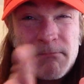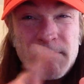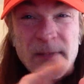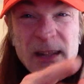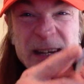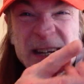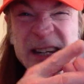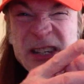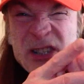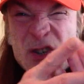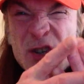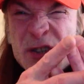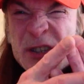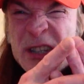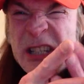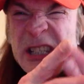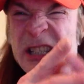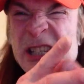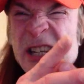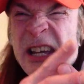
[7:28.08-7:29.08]
And he's got
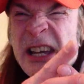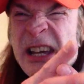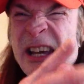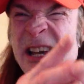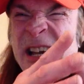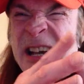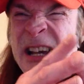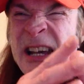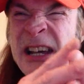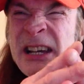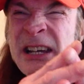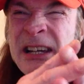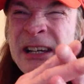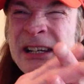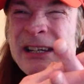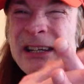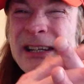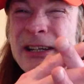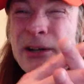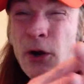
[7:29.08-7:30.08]
this,
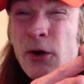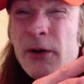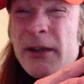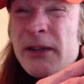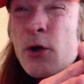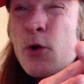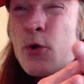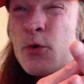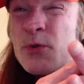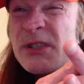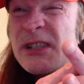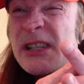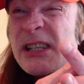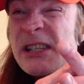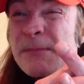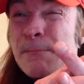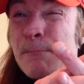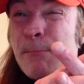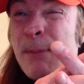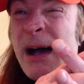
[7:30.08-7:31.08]
you know, he owns
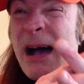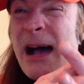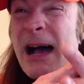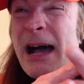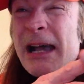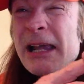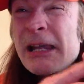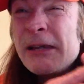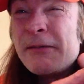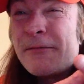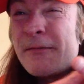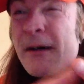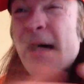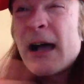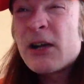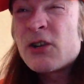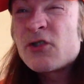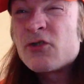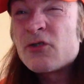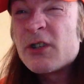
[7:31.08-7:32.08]
this pie
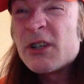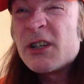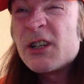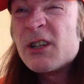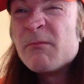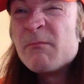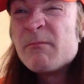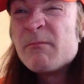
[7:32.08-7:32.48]
factory.